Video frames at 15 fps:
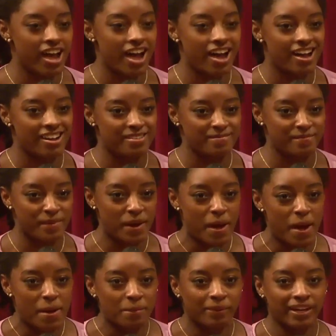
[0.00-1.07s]
Um,
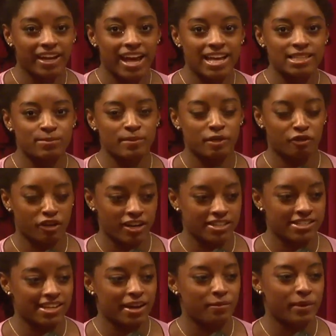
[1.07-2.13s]
but it has been
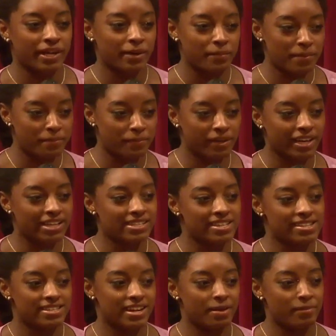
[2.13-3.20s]
crazy. I wake up in
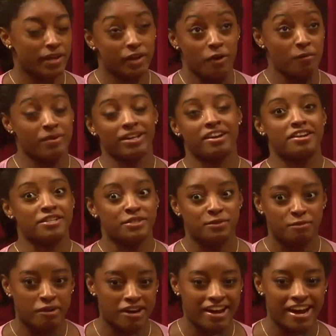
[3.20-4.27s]
places and I'm like, oh my gosh,
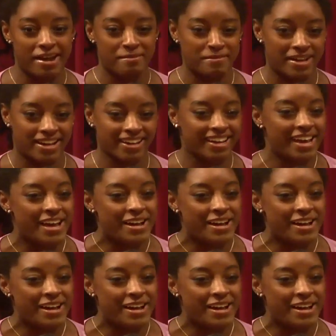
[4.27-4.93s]
where am I?